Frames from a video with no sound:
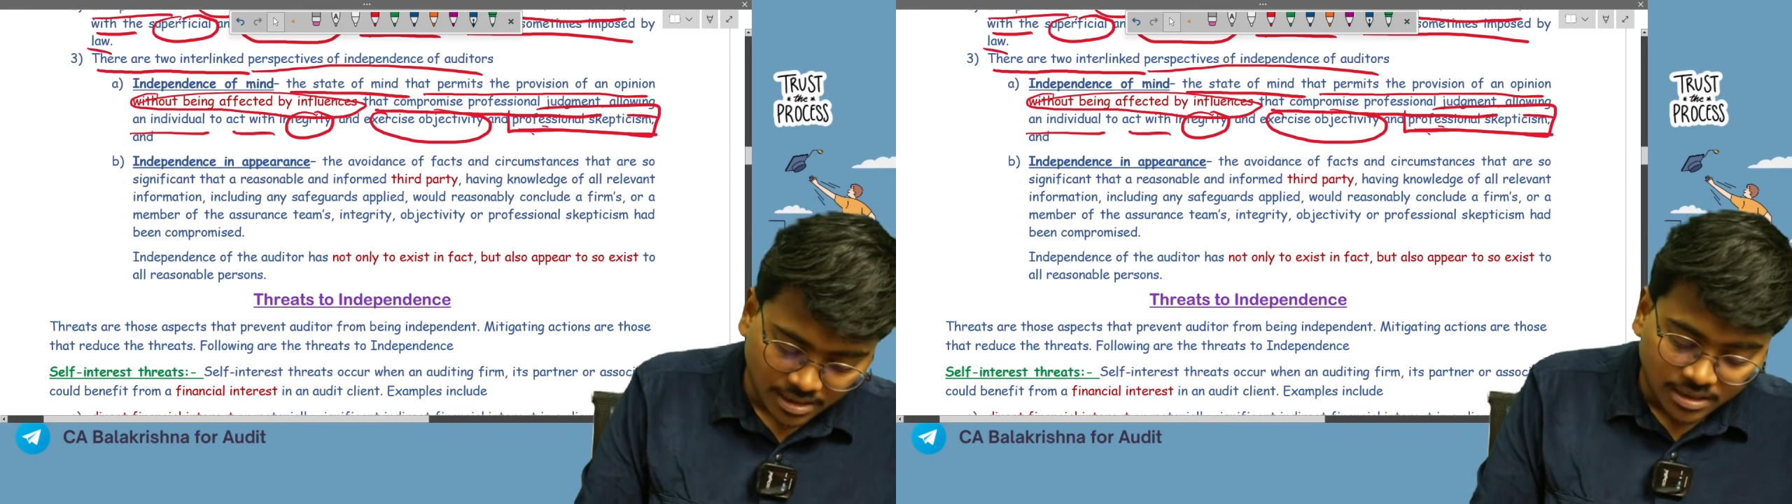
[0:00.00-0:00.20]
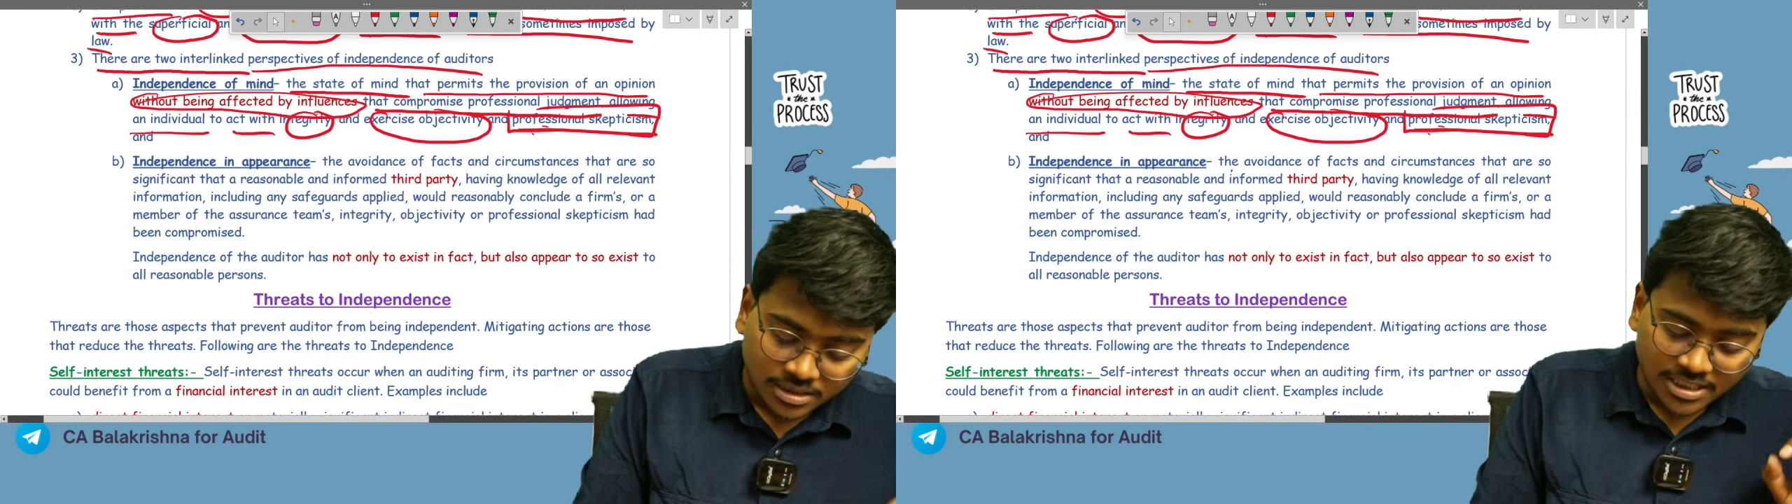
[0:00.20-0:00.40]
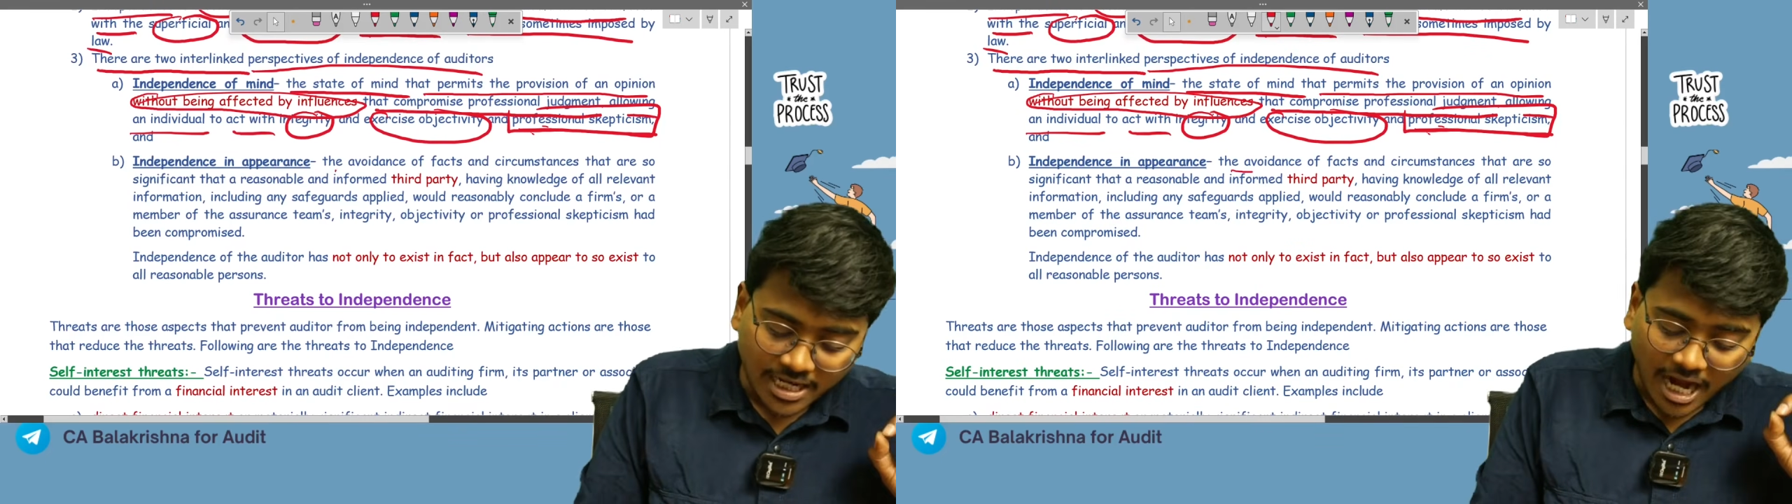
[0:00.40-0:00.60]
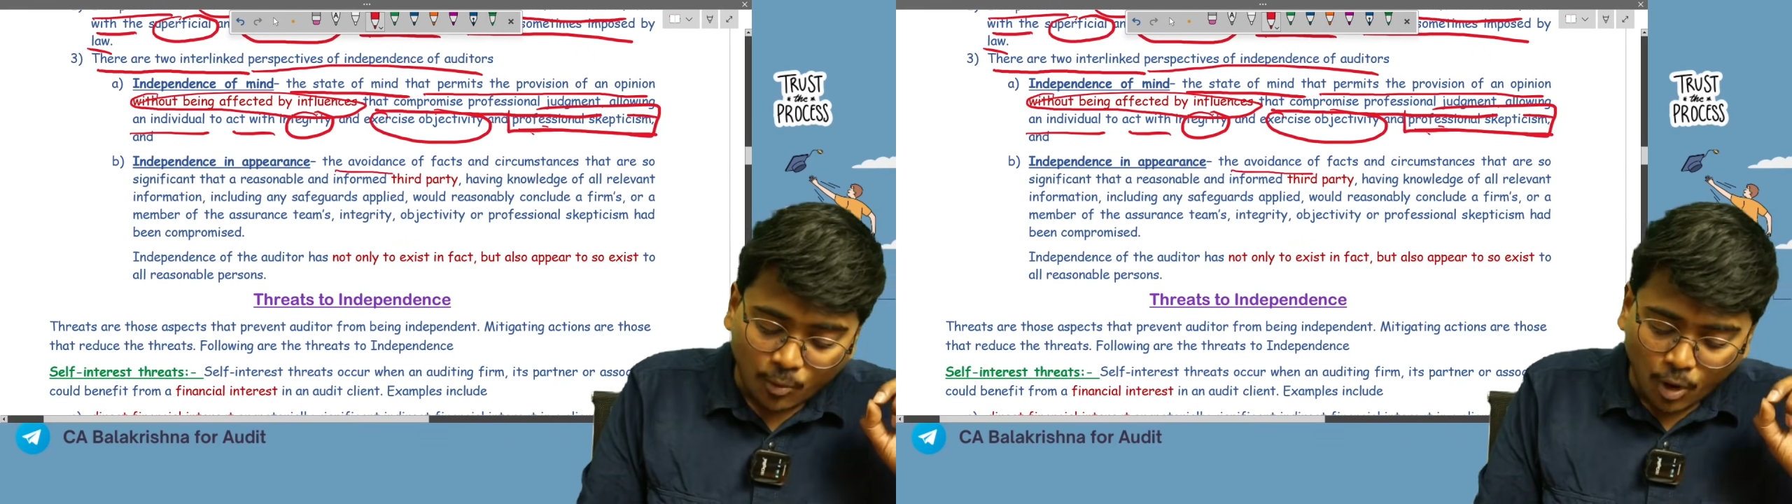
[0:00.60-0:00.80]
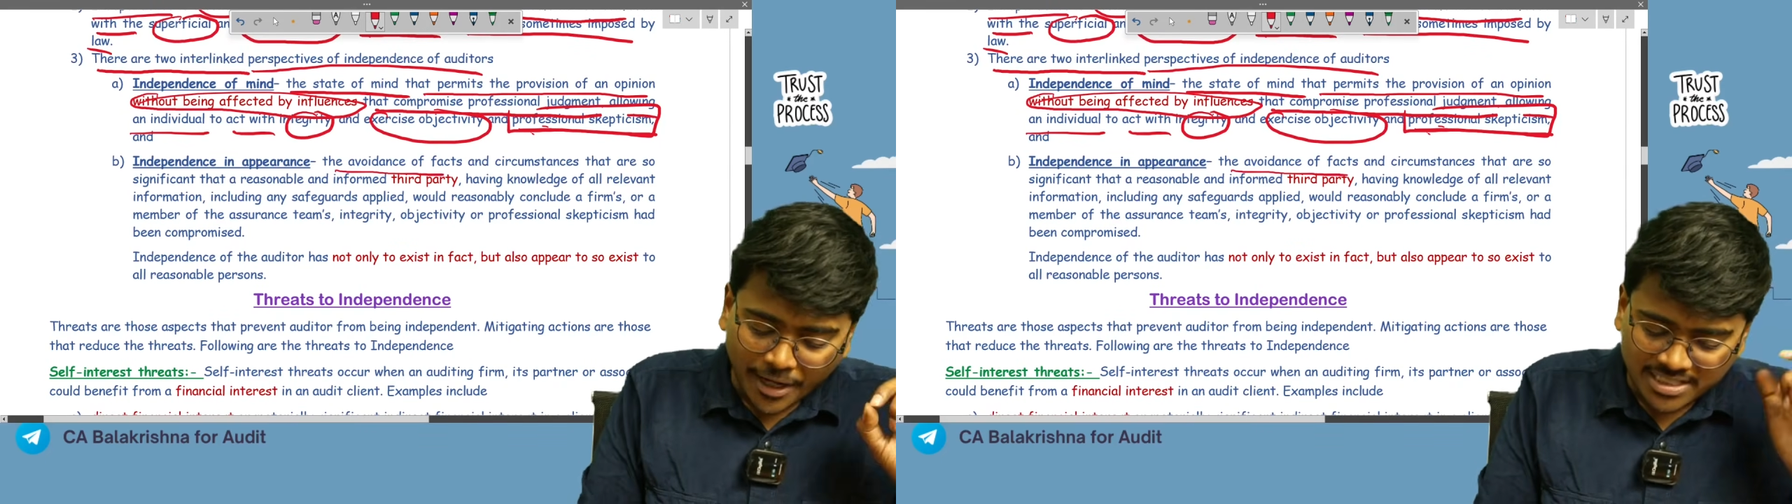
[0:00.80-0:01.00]
The
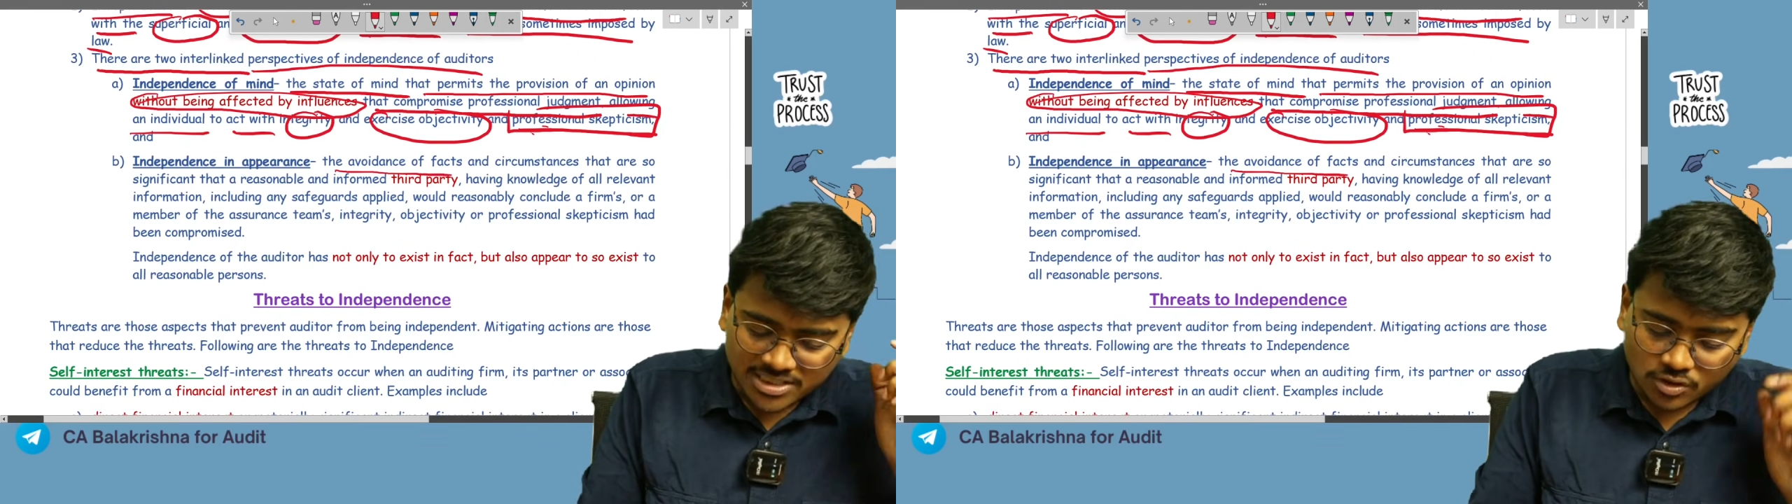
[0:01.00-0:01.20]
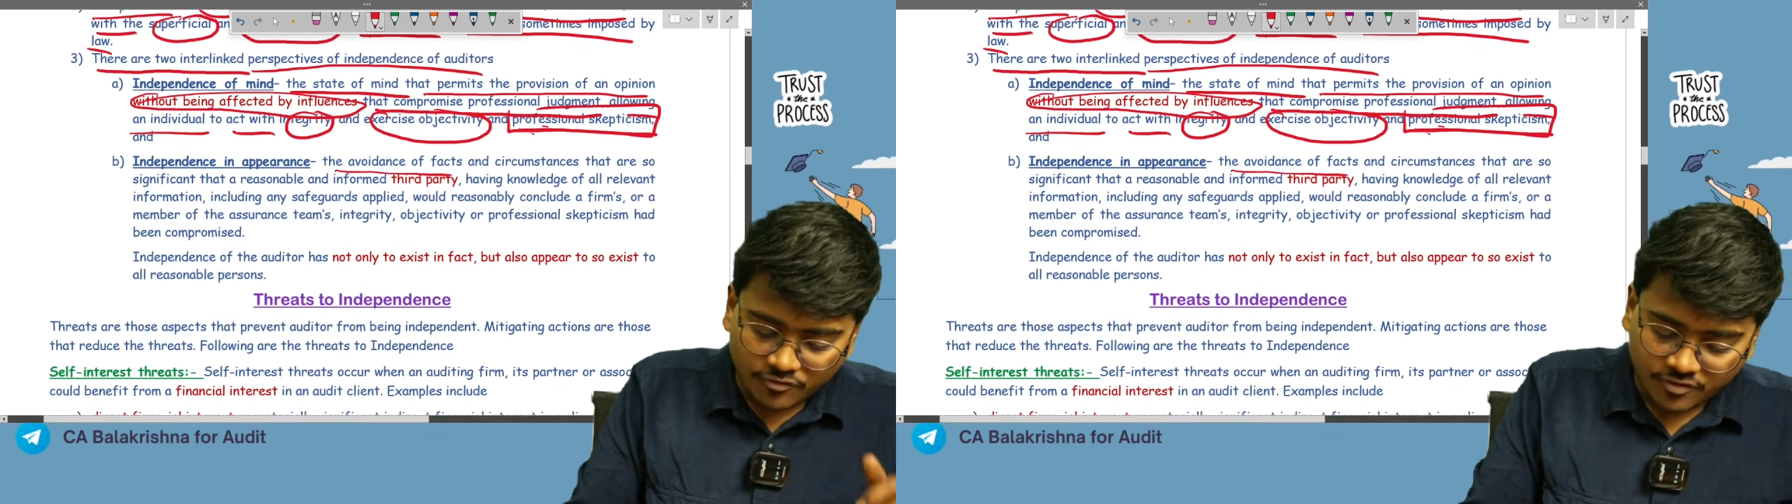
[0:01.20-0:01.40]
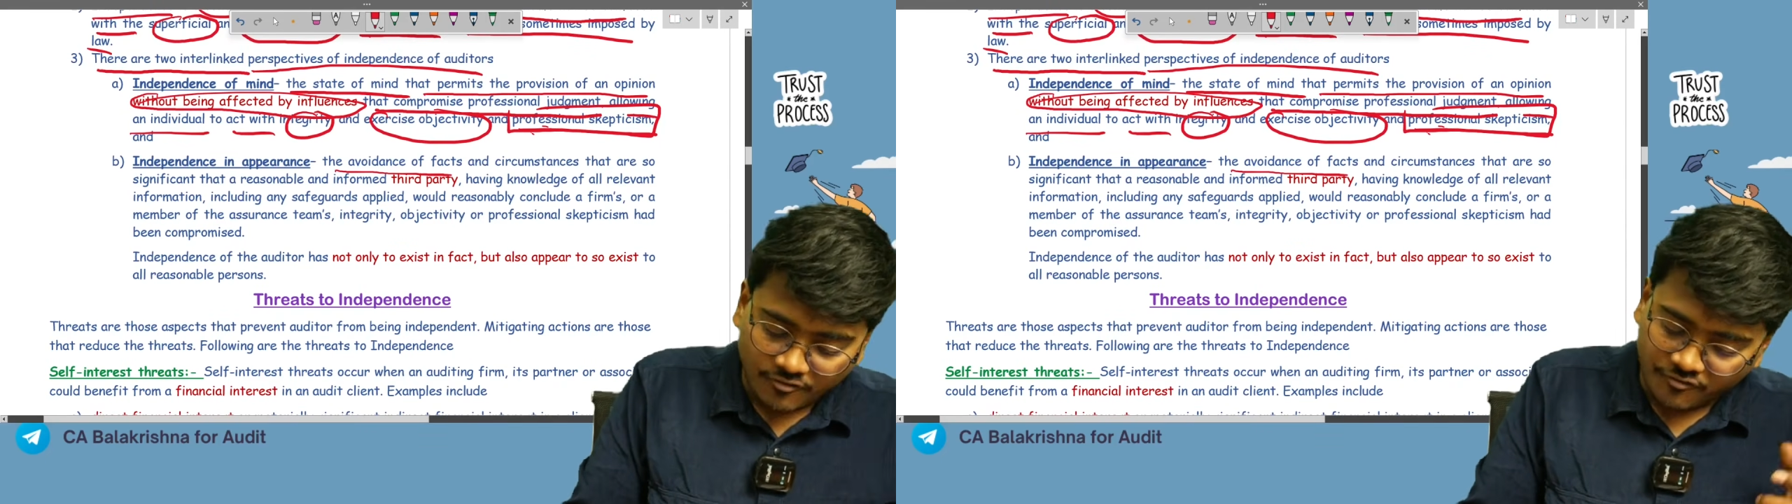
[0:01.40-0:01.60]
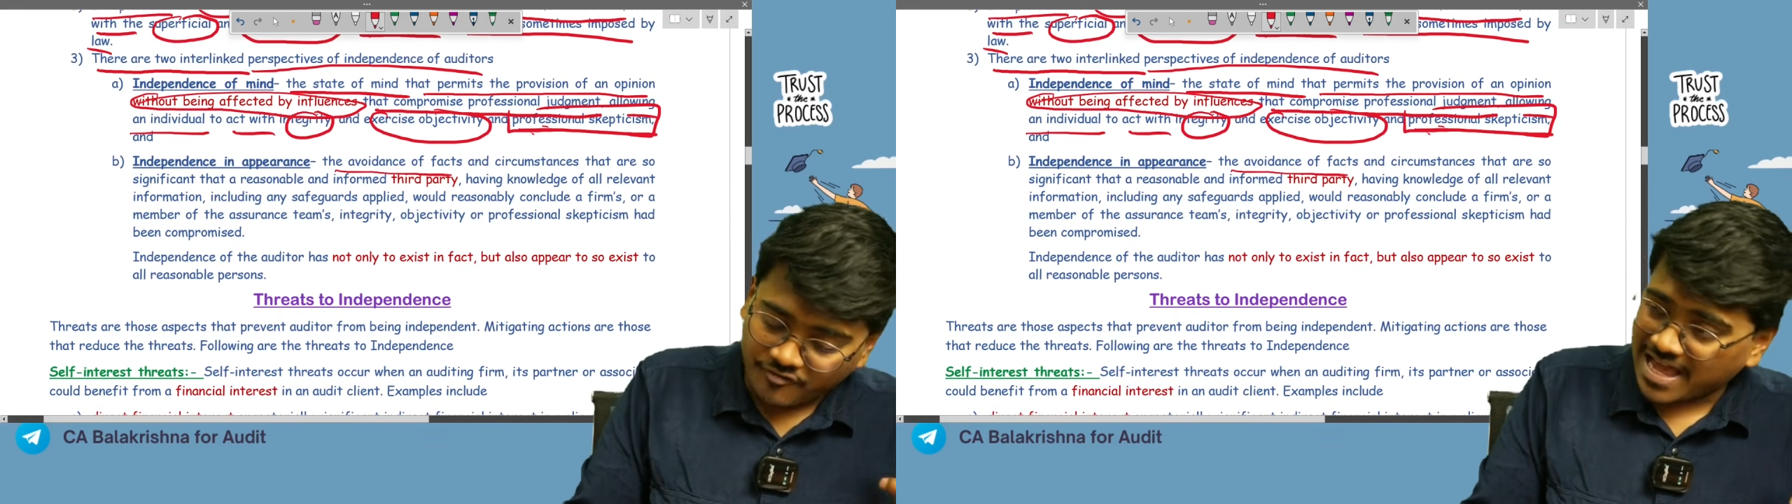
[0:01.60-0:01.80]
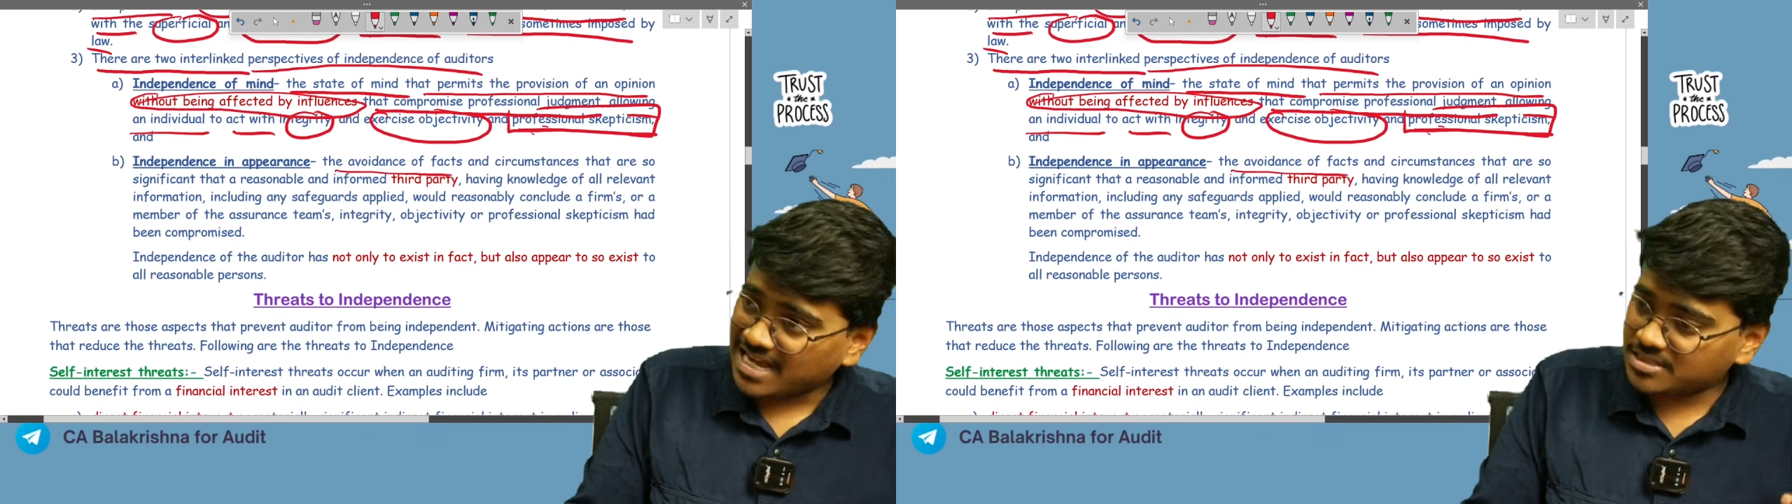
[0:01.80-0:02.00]
avoidance of
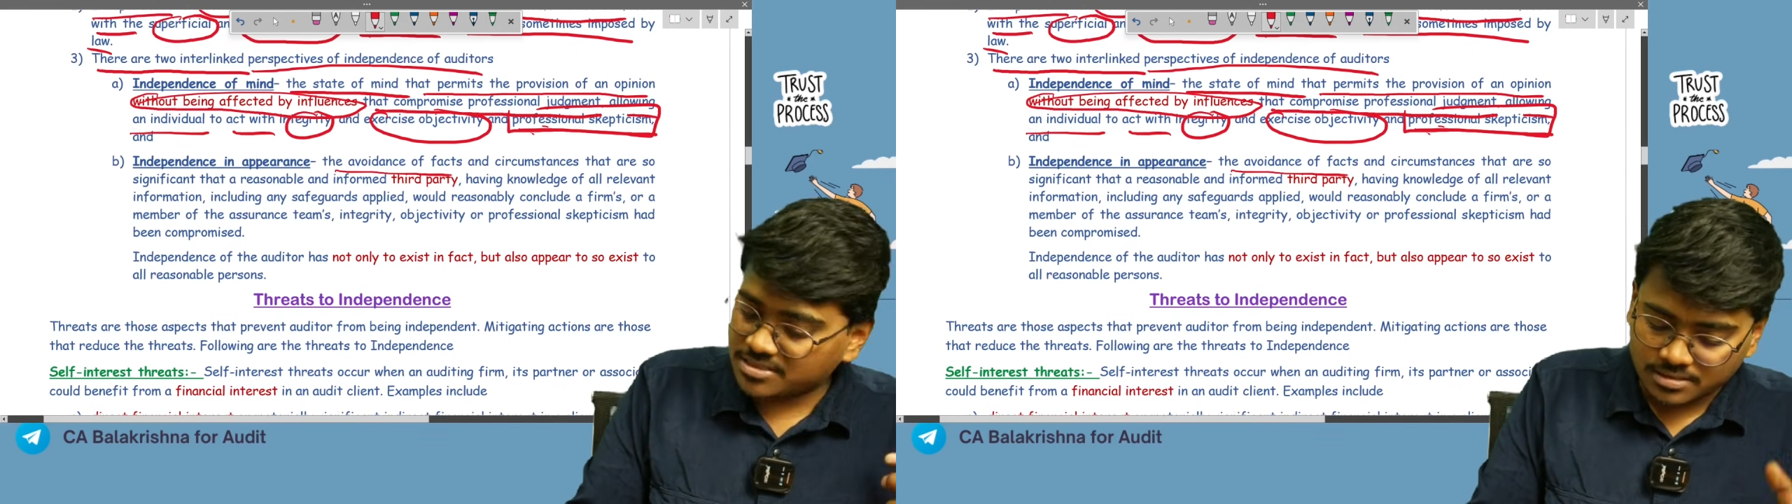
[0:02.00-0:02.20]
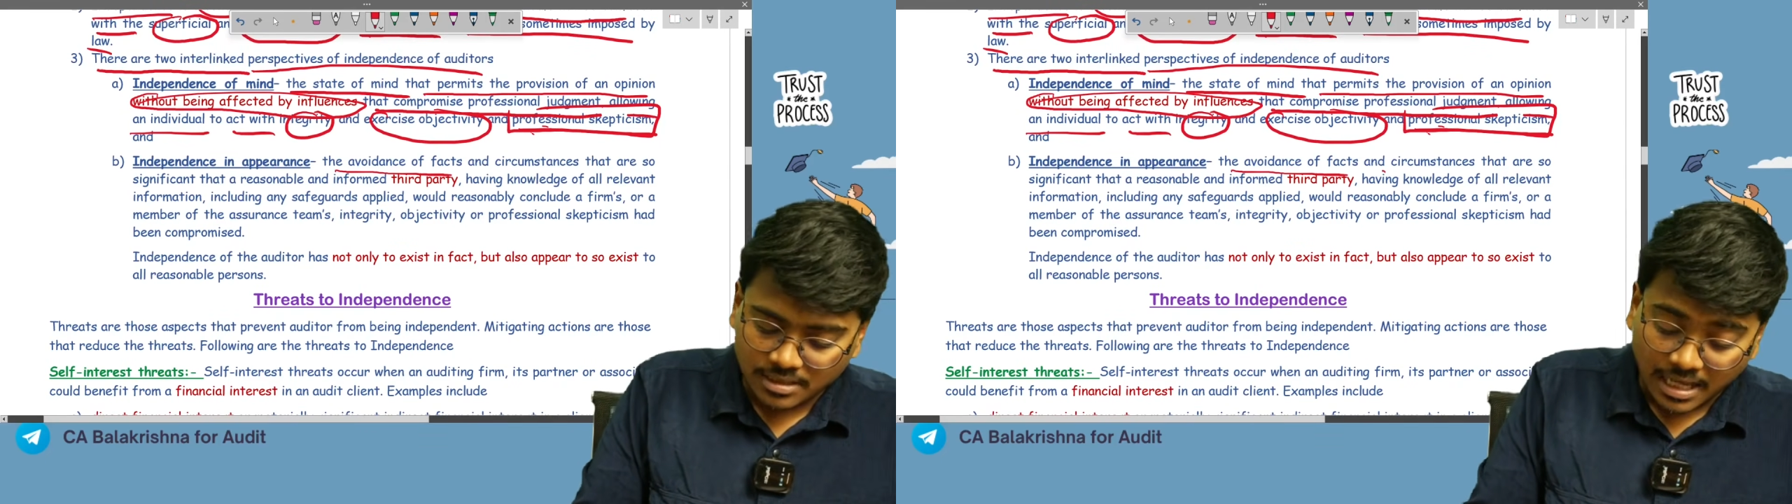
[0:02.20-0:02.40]
facts